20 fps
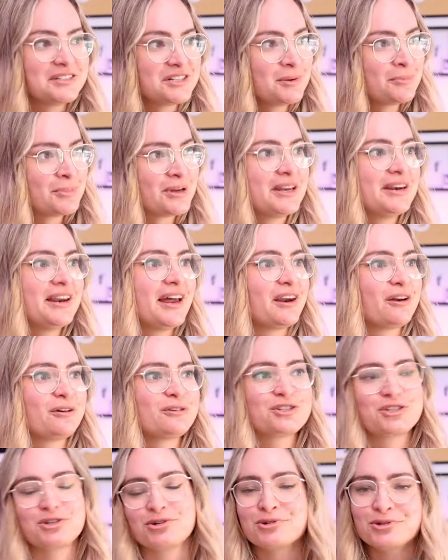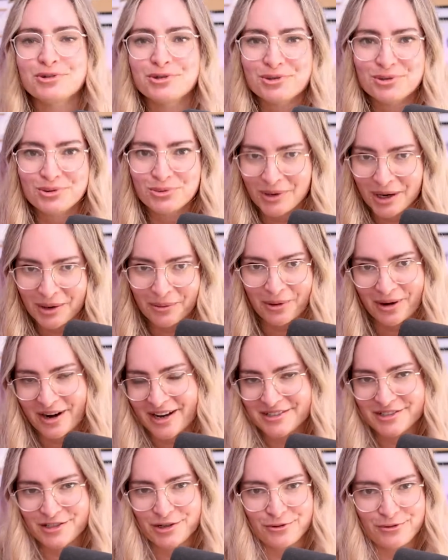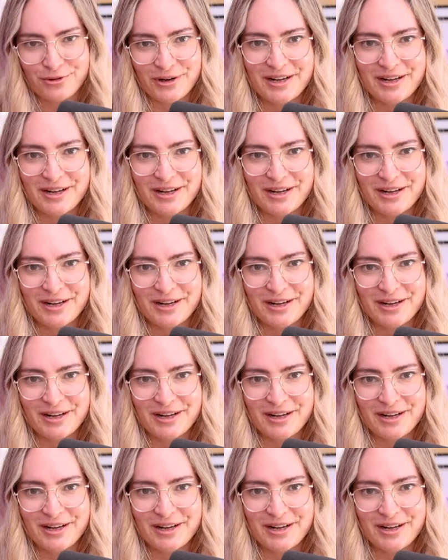Let's jump in and I'll show you where we're at so